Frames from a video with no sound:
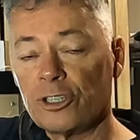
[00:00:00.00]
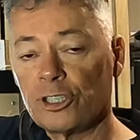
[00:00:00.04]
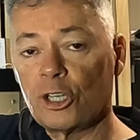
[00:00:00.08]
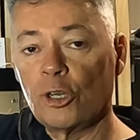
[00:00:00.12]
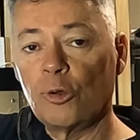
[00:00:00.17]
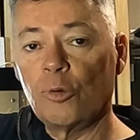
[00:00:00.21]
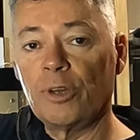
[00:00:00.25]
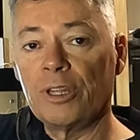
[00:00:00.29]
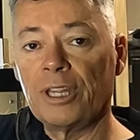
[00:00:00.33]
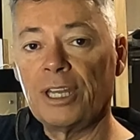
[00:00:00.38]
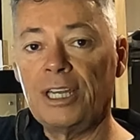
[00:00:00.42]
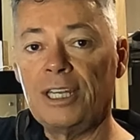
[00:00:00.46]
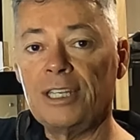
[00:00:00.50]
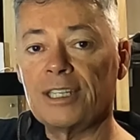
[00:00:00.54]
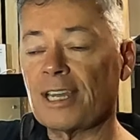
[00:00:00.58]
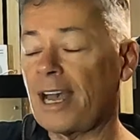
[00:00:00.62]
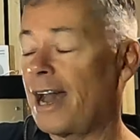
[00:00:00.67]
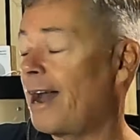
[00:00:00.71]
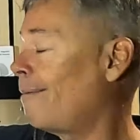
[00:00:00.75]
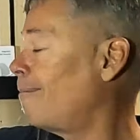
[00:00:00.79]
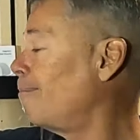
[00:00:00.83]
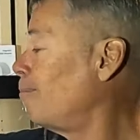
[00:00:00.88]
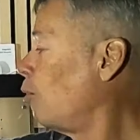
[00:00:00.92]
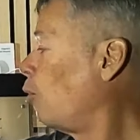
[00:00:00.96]
Two of these
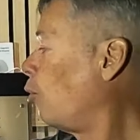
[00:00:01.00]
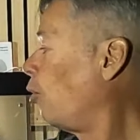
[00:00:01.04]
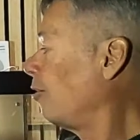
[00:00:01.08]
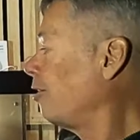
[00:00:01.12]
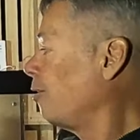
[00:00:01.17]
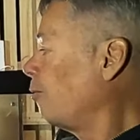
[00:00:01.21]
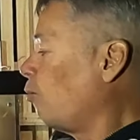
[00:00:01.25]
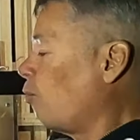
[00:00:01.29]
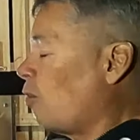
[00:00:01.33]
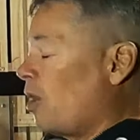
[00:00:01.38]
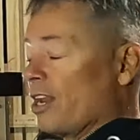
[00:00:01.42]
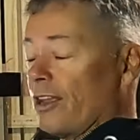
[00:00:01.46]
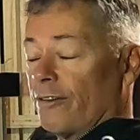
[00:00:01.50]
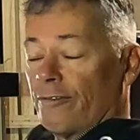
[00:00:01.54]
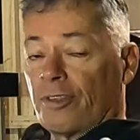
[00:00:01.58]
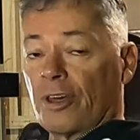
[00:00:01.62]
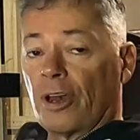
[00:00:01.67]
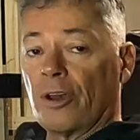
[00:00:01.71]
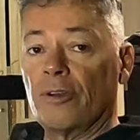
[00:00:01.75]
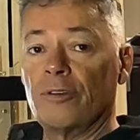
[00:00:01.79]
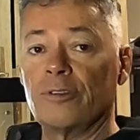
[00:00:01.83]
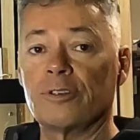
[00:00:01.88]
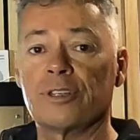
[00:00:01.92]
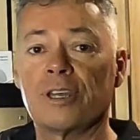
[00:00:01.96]
are more than one of
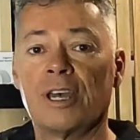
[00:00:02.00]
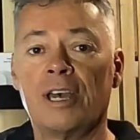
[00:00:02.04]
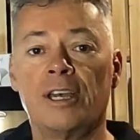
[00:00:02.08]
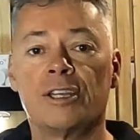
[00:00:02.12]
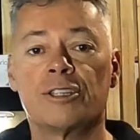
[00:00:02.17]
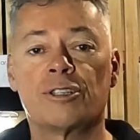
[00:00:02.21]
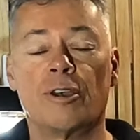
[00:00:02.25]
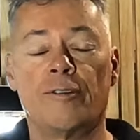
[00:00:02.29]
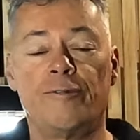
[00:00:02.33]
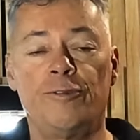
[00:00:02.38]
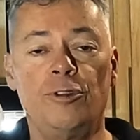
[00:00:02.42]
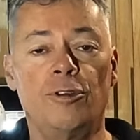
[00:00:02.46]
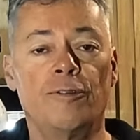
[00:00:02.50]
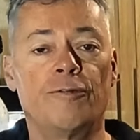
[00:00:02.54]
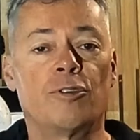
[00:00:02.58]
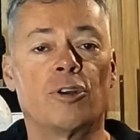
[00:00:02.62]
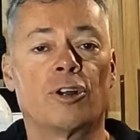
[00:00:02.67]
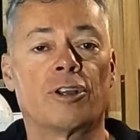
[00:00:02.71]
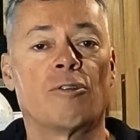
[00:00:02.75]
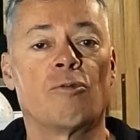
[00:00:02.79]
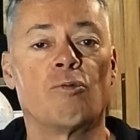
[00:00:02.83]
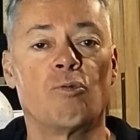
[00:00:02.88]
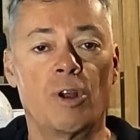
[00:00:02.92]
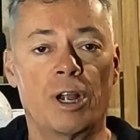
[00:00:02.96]
those. So if you've
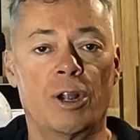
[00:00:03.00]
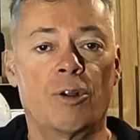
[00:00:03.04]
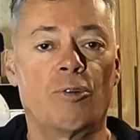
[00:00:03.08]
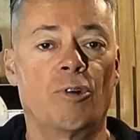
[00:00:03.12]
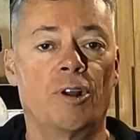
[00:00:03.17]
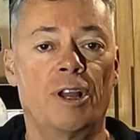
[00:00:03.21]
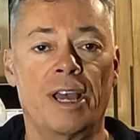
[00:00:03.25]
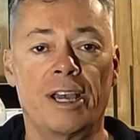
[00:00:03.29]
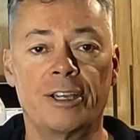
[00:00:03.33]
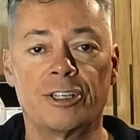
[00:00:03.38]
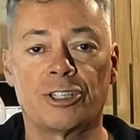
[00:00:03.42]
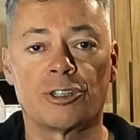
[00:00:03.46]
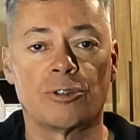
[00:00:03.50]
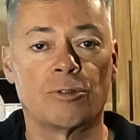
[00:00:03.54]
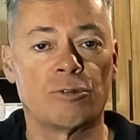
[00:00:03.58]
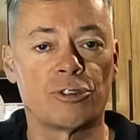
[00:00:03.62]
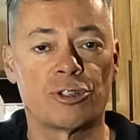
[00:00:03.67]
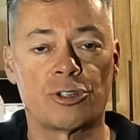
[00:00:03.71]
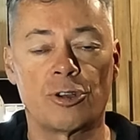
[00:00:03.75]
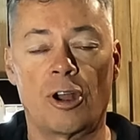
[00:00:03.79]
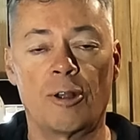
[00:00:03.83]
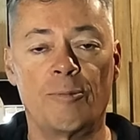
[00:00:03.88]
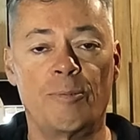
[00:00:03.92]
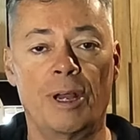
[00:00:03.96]
got a
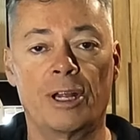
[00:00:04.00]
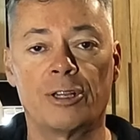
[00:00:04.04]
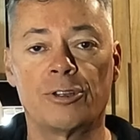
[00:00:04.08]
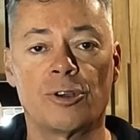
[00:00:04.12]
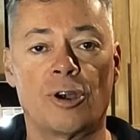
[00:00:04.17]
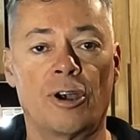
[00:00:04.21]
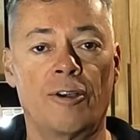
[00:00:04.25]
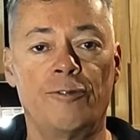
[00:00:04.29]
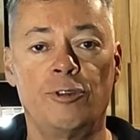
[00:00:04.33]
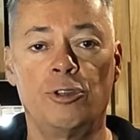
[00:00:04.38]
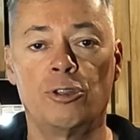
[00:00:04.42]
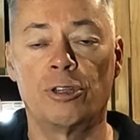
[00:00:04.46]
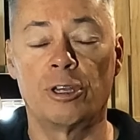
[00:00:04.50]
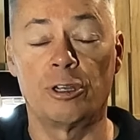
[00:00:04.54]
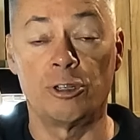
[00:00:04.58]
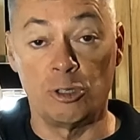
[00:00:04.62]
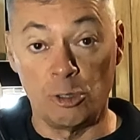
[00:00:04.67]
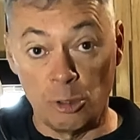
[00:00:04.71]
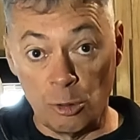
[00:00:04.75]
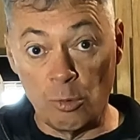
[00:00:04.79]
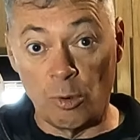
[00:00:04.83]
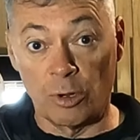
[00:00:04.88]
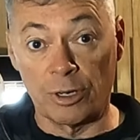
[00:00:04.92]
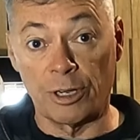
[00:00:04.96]
recreational side mount dive
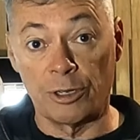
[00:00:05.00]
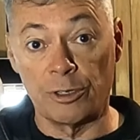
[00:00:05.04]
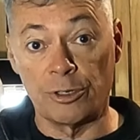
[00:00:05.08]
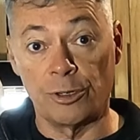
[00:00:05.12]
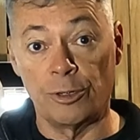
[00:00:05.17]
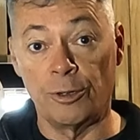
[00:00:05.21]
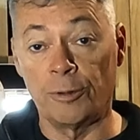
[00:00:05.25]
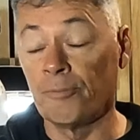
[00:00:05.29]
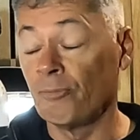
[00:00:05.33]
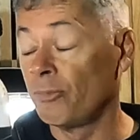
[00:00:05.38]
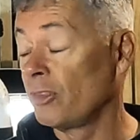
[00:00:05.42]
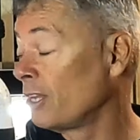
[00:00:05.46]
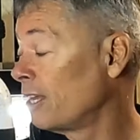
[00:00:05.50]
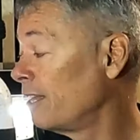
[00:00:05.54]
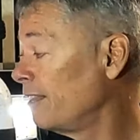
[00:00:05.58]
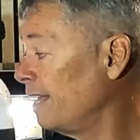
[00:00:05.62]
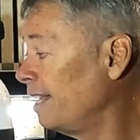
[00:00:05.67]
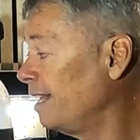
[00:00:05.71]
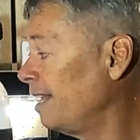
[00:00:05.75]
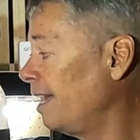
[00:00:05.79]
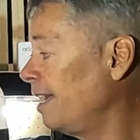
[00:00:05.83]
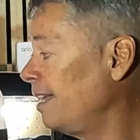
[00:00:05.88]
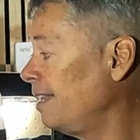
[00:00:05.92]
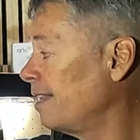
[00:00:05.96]
that you want to do,
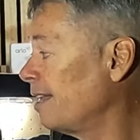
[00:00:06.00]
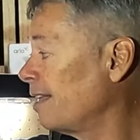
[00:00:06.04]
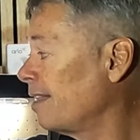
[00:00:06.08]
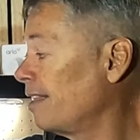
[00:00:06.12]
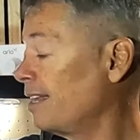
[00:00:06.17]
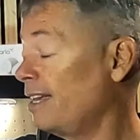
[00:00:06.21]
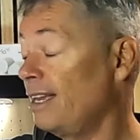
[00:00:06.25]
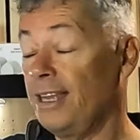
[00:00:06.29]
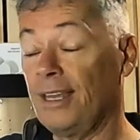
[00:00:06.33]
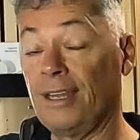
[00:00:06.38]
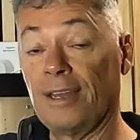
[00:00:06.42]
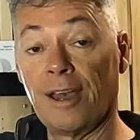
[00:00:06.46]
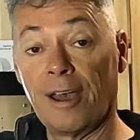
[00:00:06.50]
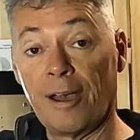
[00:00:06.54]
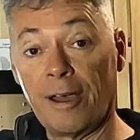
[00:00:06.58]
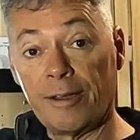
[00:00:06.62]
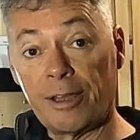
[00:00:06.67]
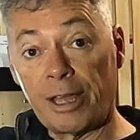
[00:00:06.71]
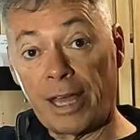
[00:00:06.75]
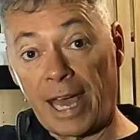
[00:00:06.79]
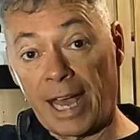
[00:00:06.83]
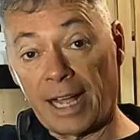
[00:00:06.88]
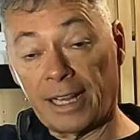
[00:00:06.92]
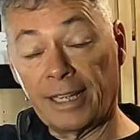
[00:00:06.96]
then either the
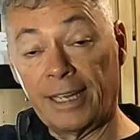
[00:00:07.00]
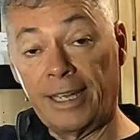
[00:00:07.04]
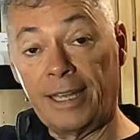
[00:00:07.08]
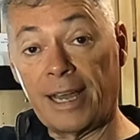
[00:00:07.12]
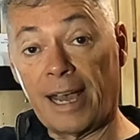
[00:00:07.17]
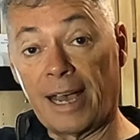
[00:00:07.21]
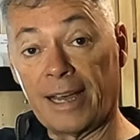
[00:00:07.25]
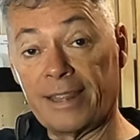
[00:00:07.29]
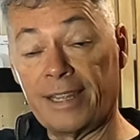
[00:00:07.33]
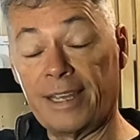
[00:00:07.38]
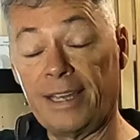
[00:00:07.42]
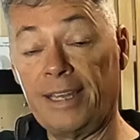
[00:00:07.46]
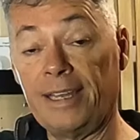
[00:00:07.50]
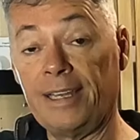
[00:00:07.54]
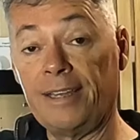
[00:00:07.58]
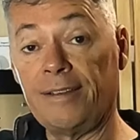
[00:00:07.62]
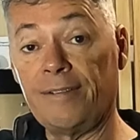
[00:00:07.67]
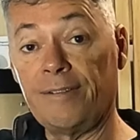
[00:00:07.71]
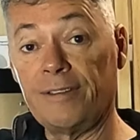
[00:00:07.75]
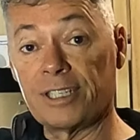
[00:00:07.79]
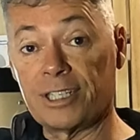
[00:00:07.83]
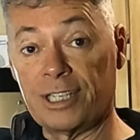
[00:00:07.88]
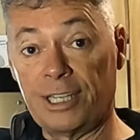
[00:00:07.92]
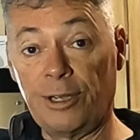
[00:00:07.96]
Alley, uh,
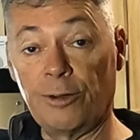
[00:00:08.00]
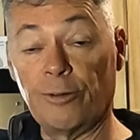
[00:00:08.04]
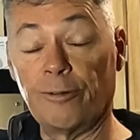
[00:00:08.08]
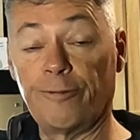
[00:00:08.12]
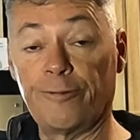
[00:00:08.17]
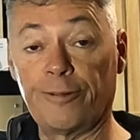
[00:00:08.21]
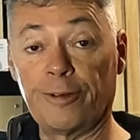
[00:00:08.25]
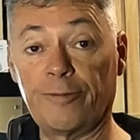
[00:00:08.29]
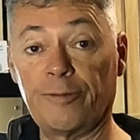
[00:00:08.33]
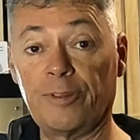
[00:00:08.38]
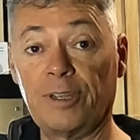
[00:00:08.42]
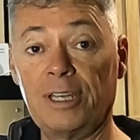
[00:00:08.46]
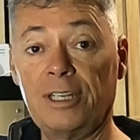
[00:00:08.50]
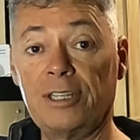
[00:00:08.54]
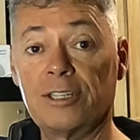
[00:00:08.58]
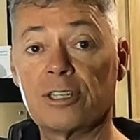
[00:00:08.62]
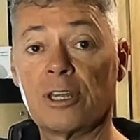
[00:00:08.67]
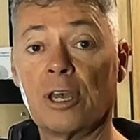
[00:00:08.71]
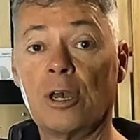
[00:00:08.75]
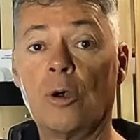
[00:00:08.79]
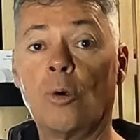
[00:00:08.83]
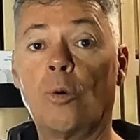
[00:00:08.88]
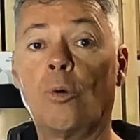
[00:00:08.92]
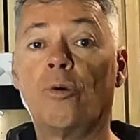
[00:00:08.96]
the Steel
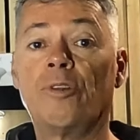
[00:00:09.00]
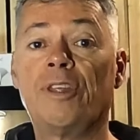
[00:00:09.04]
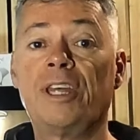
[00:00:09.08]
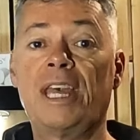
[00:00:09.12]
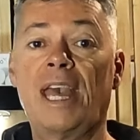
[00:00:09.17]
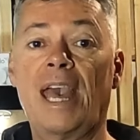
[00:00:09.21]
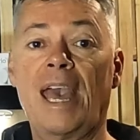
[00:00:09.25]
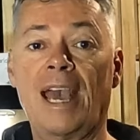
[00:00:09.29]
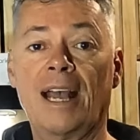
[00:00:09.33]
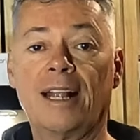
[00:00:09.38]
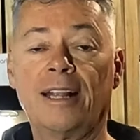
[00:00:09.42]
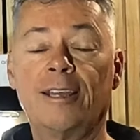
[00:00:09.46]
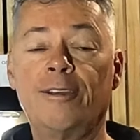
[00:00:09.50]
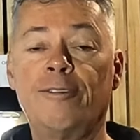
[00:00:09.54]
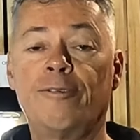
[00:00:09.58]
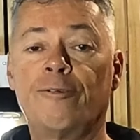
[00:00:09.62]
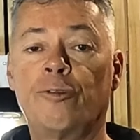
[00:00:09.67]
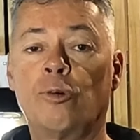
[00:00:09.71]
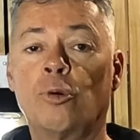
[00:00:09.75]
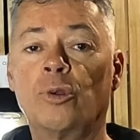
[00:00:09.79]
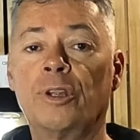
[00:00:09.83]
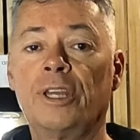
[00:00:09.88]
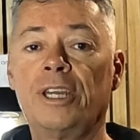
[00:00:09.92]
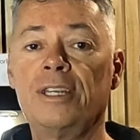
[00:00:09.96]
fifties or the Alley
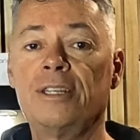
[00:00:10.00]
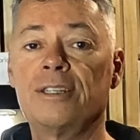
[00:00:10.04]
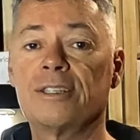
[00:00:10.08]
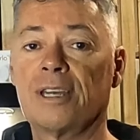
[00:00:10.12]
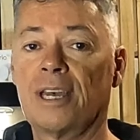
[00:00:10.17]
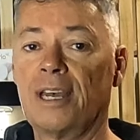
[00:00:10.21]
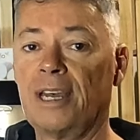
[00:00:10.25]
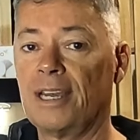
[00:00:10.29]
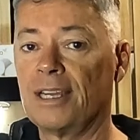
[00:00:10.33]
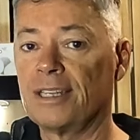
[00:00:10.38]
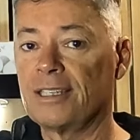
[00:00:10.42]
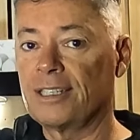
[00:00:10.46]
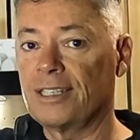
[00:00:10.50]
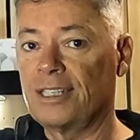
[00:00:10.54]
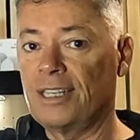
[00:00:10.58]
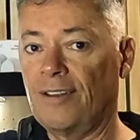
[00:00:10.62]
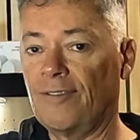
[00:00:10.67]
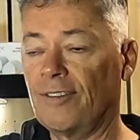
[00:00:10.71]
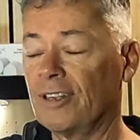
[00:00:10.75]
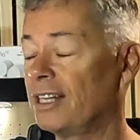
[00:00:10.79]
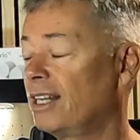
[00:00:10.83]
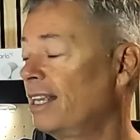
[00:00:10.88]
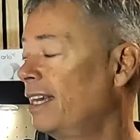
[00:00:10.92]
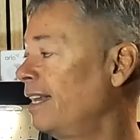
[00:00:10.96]
forties,
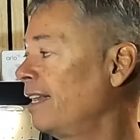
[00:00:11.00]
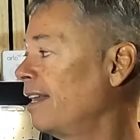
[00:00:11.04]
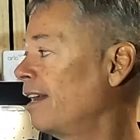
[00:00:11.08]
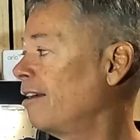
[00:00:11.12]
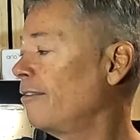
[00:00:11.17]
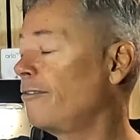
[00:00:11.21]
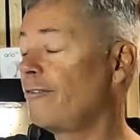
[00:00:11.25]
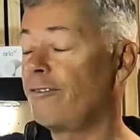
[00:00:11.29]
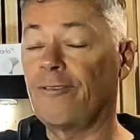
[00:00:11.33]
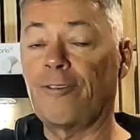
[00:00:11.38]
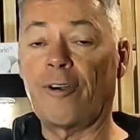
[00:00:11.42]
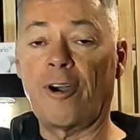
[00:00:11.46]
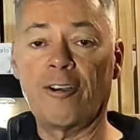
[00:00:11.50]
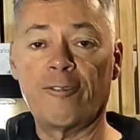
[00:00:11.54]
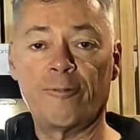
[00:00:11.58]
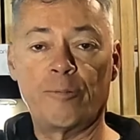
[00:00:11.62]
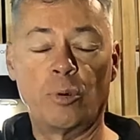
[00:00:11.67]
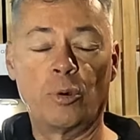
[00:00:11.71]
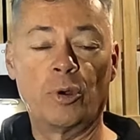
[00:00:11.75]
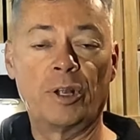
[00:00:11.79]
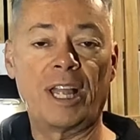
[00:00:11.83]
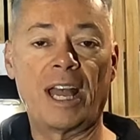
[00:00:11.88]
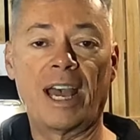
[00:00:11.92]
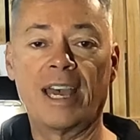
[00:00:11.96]
seven litre,
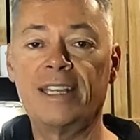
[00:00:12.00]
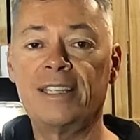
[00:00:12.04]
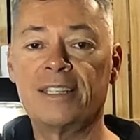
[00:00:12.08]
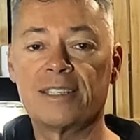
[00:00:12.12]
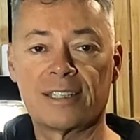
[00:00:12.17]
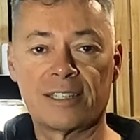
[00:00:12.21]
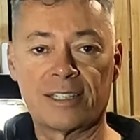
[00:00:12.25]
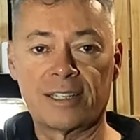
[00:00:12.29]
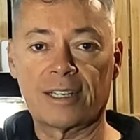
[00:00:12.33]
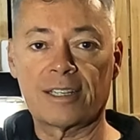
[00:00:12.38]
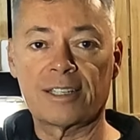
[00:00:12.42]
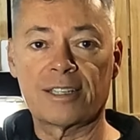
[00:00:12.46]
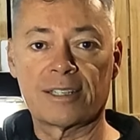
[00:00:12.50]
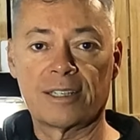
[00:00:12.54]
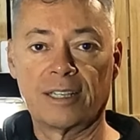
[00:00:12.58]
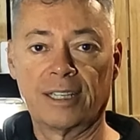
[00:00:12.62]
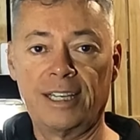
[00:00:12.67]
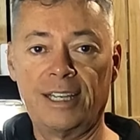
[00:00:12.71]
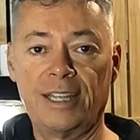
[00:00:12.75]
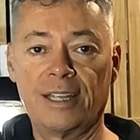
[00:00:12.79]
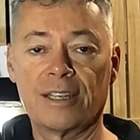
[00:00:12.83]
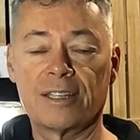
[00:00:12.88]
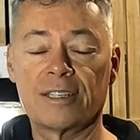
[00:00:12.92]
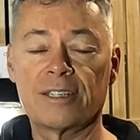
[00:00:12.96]
five point eight six
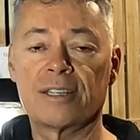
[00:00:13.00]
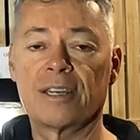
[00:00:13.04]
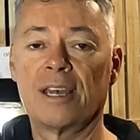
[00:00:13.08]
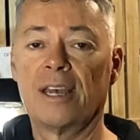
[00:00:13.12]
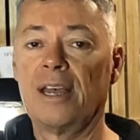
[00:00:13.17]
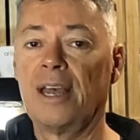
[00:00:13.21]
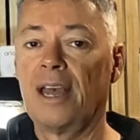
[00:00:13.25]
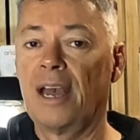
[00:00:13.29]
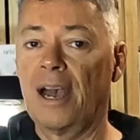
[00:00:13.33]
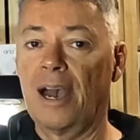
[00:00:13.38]
litres.